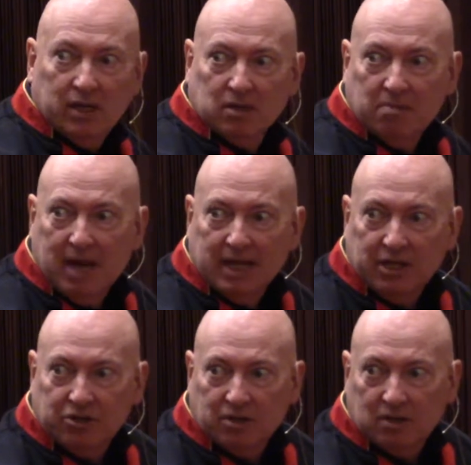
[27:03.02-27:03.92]
as a
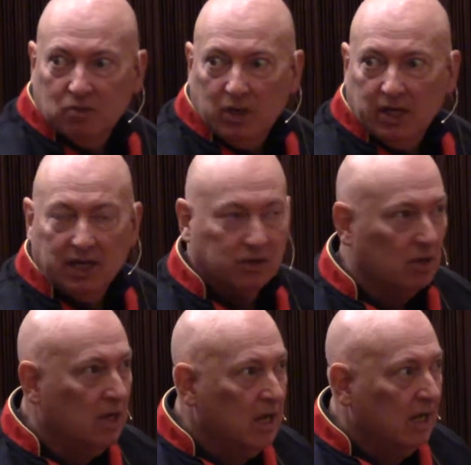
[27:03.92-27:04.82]
manager somewhere, as a
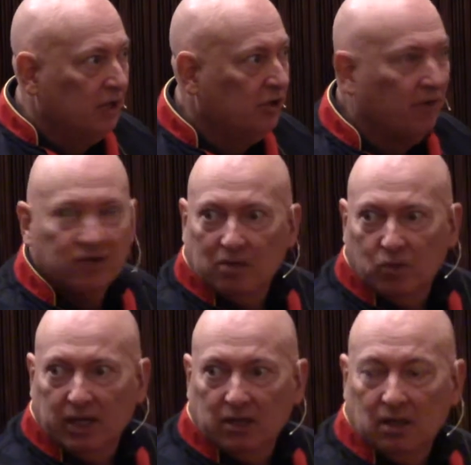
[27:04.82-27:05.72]
chef
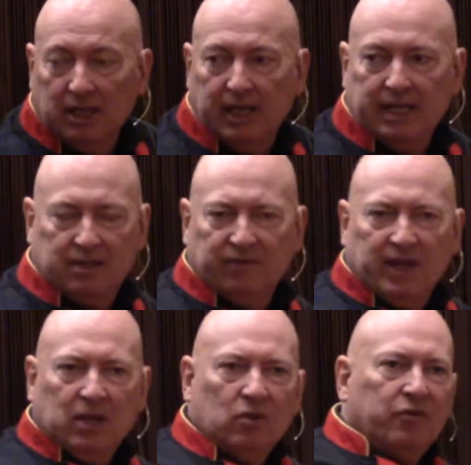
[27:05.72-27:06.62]
somewhere. It's
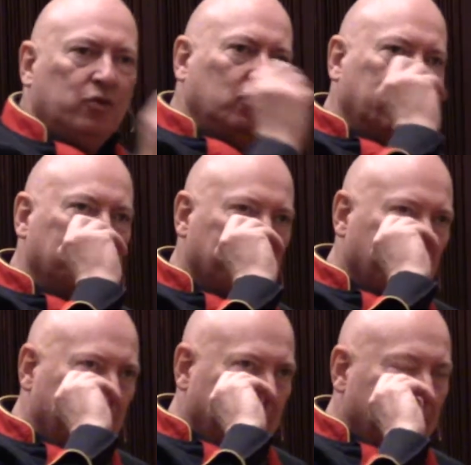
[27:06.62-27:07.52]
very confusing.
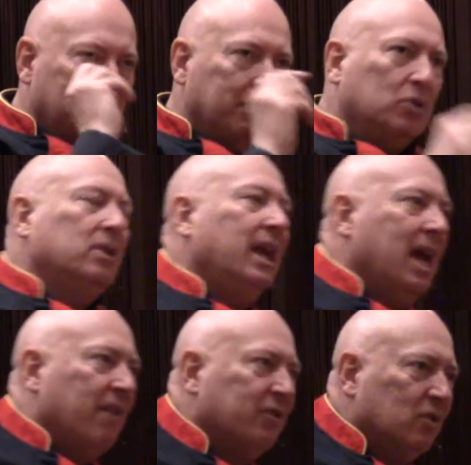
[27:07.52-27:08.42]
But the day
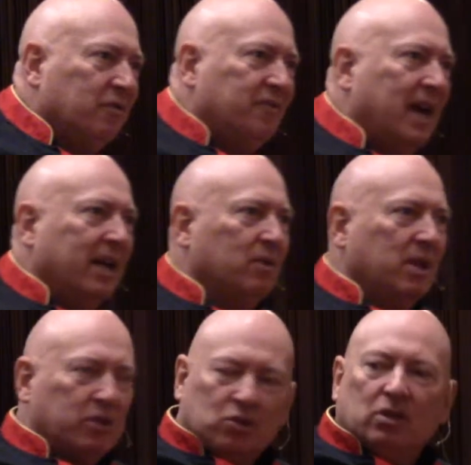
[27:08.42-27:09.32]
after the fire, when I
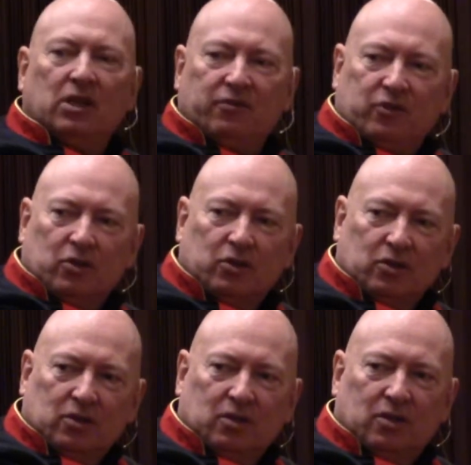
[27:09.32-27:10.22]
was cooking for
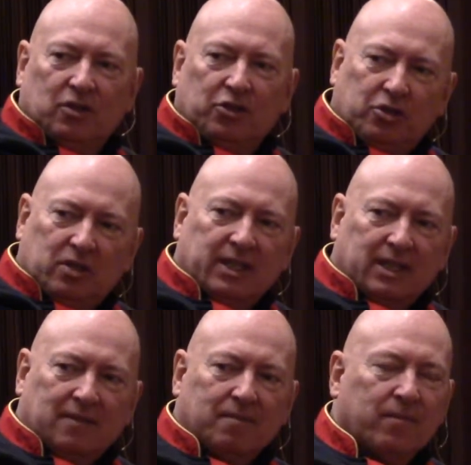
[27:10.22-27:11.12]
the children,
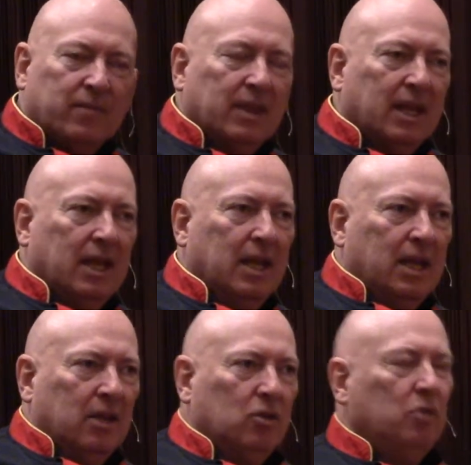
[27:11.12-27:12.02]

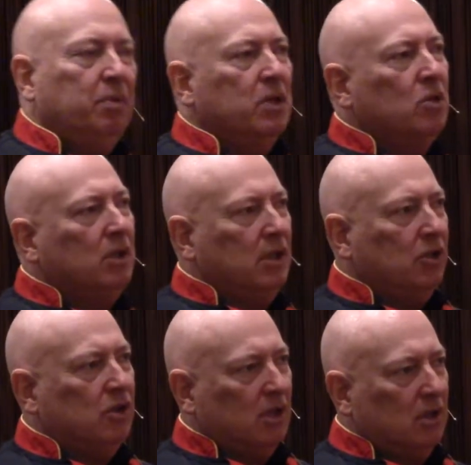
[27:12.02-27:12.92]
to be in the
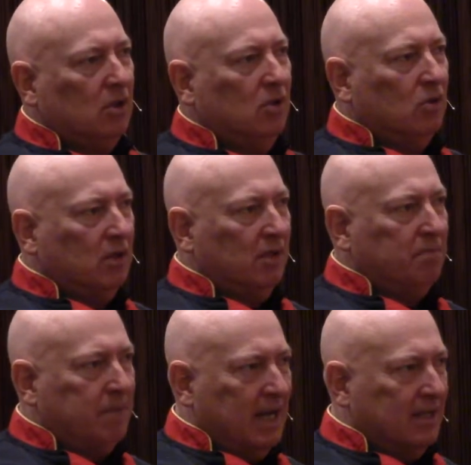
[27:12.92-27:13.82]
kitchen, cooking
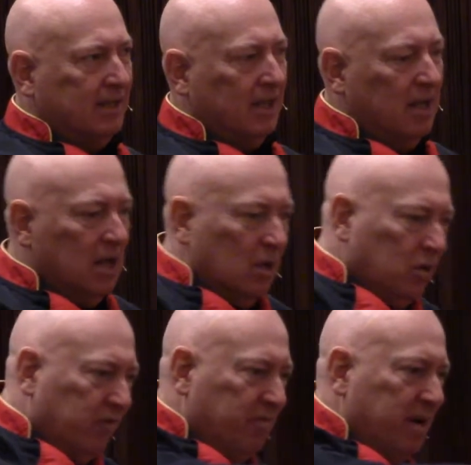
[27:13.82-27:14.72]
pasta,
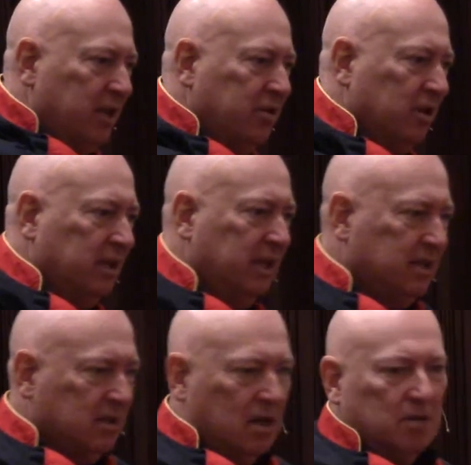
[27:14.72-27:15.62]
to have a bunch of
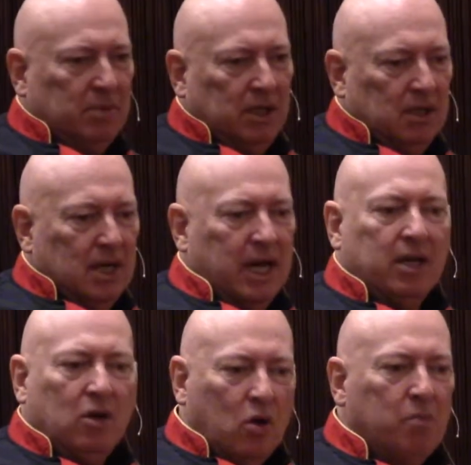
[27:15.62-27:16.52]
kids around me, I
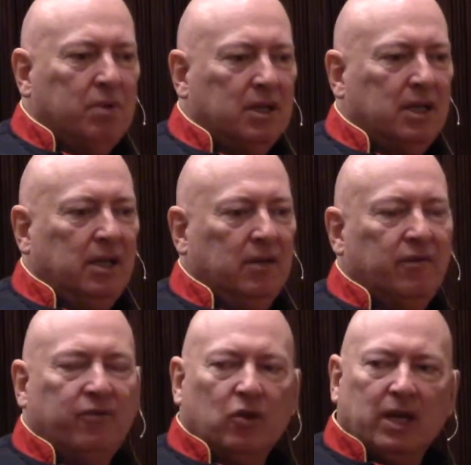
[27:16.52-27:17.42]
completely
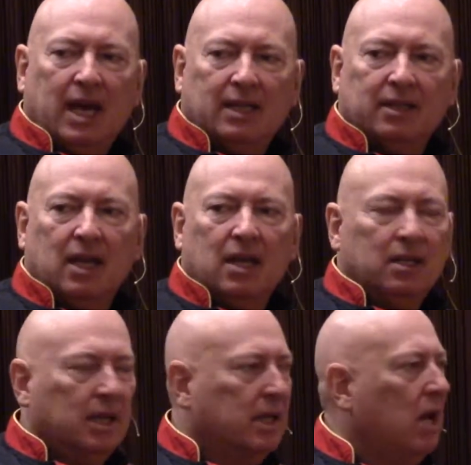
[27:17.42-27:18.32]
forgot
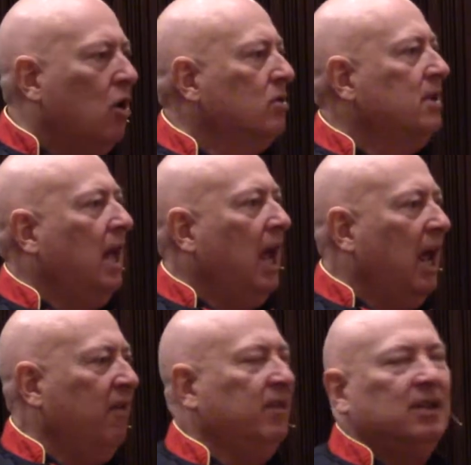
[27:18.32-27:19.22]
and I lost
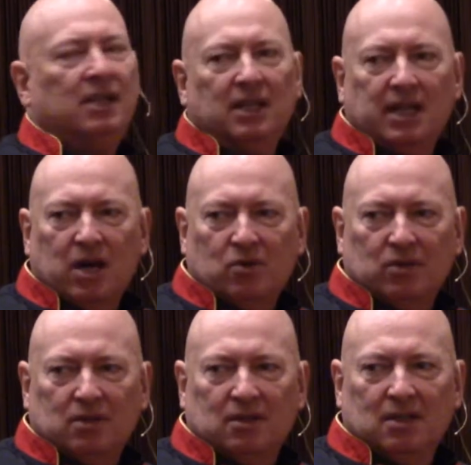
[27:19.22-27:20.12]
everything that I own.
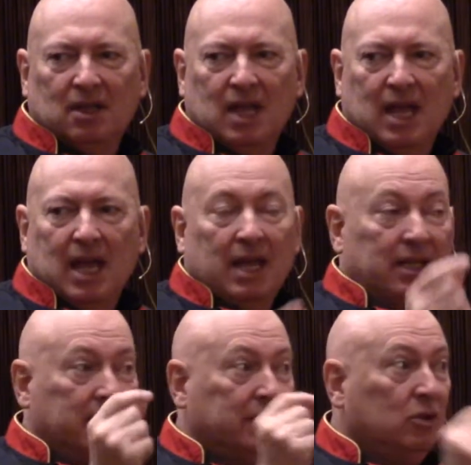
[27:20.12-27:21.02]

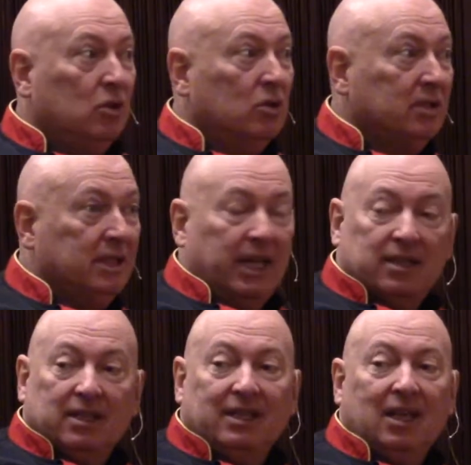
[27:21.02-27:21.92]
Those
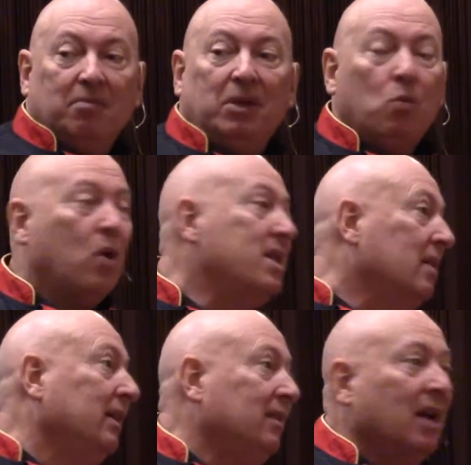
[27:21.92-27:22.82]
kids gave me
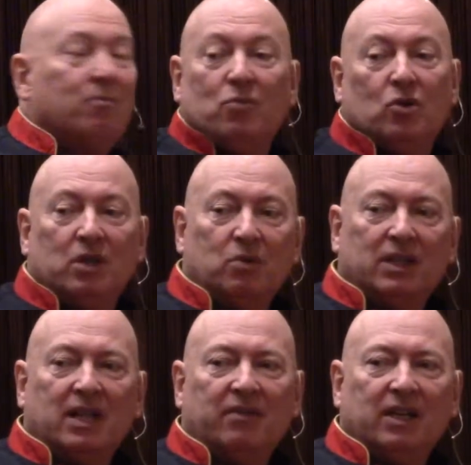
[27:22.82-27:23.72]
100 times more than what
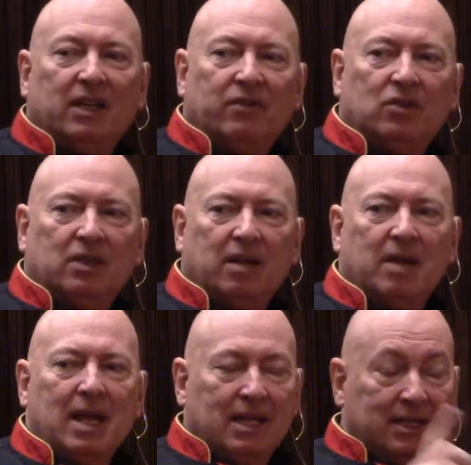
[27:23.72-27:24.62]
I never gave it to them.
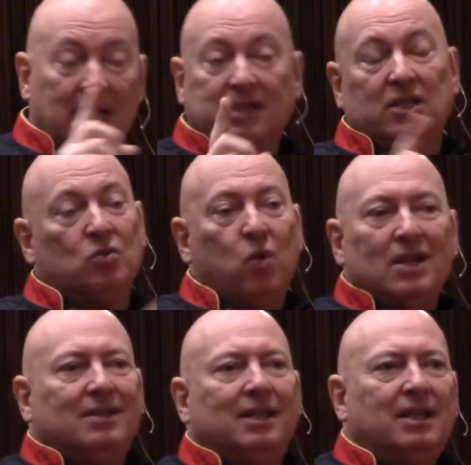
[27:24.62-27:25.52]
That is
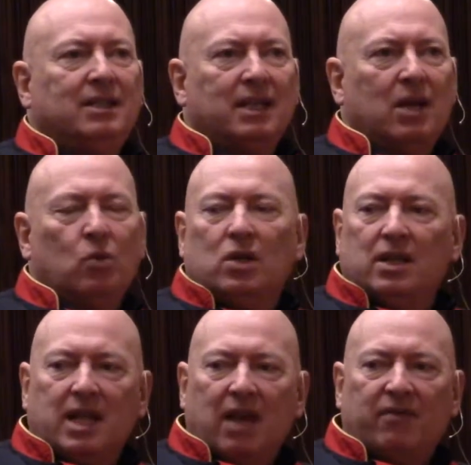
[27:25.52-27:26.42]
one thing that I will
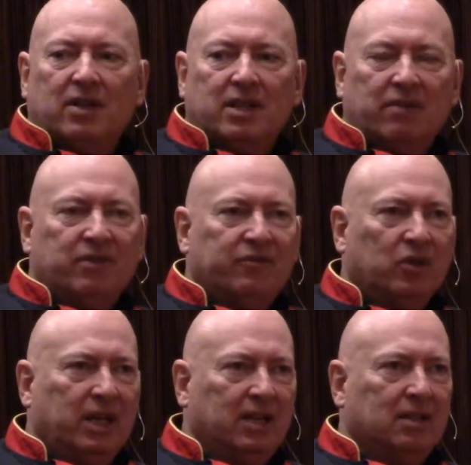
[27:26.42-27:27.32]
never, never
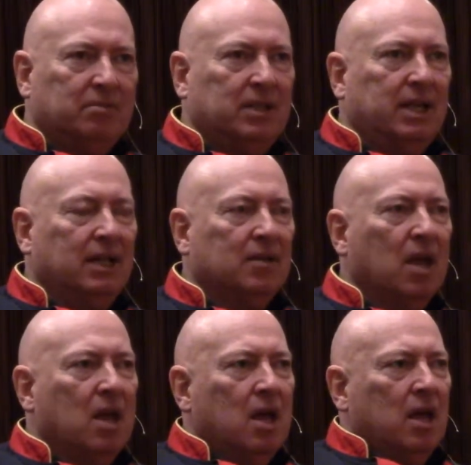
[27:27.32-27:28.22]
forget about that.
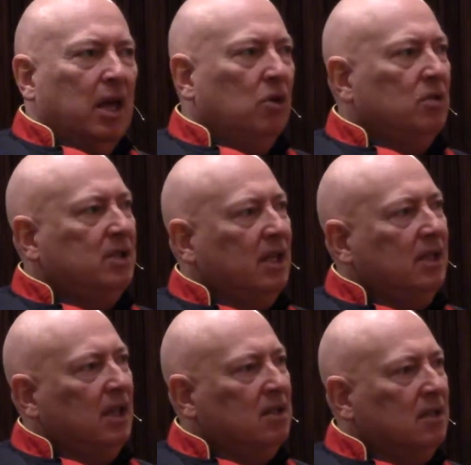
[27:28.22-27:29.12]
You see
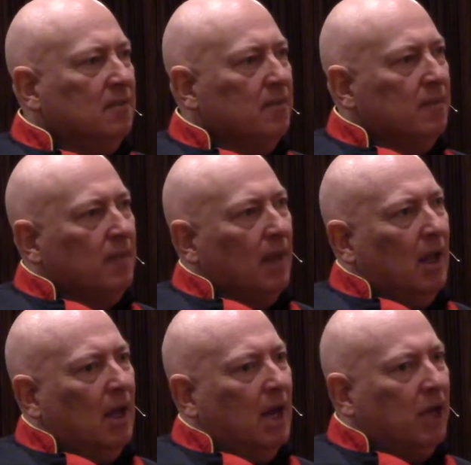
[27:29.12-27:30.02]
kids,
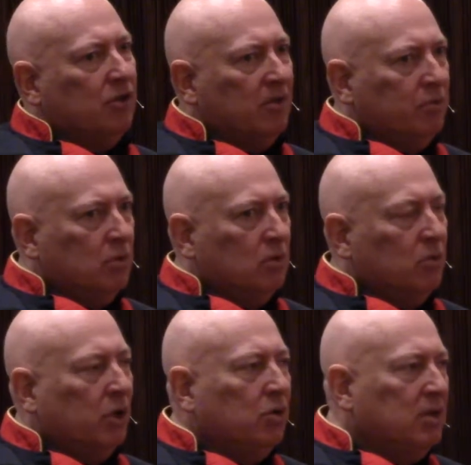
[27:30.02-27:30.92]
hi, Sir Bruno,
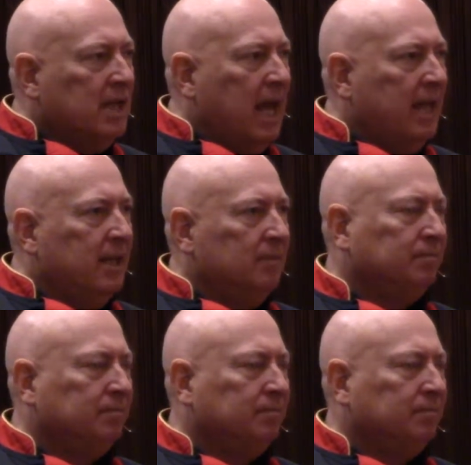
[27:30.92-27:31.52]
were you sad?